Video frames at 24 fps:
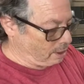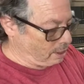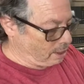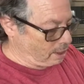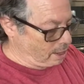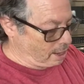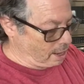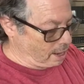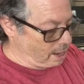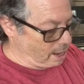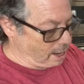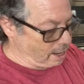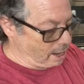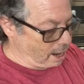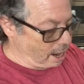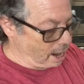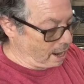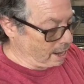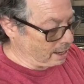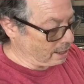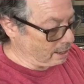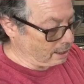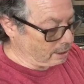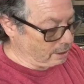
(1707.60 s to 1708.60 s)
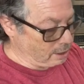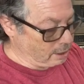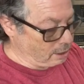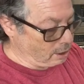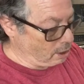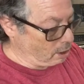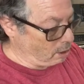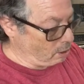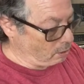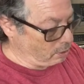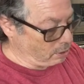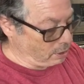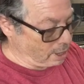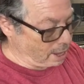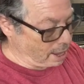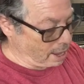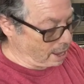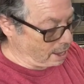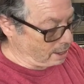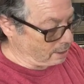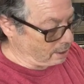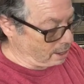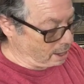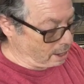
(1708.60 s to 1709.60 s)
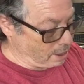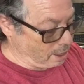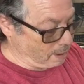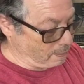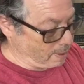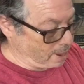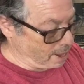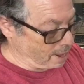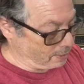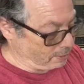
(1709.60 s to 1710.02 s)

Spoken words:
and I didn't know about